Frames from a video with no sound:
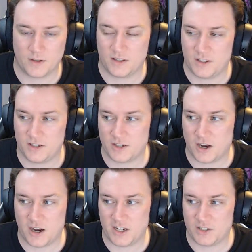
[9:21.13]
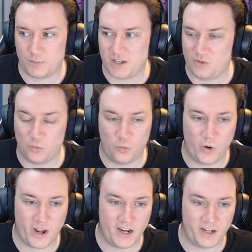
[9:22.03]
This guy is being
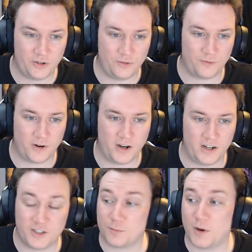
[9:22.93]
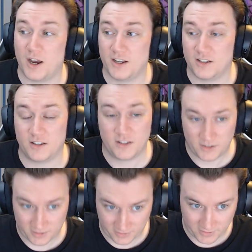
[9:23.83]
way too friendly. Smile.
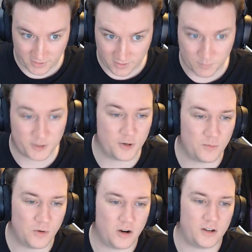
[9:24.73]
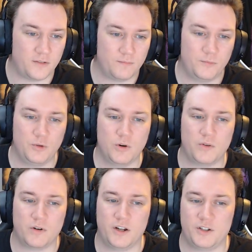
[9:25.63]
But don't worry, you won't
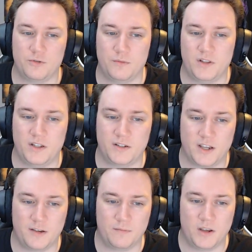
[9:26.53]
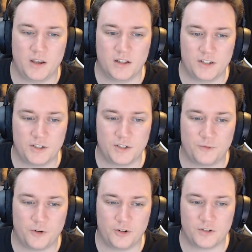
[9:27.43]
run into him in this game. Let's just
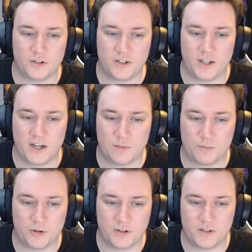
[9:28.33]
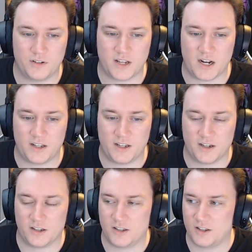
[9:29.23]
focus on getting the prisoners out of
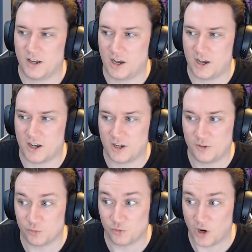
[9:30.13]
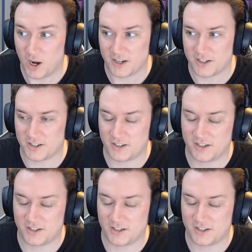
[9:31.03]
here. Ah, right.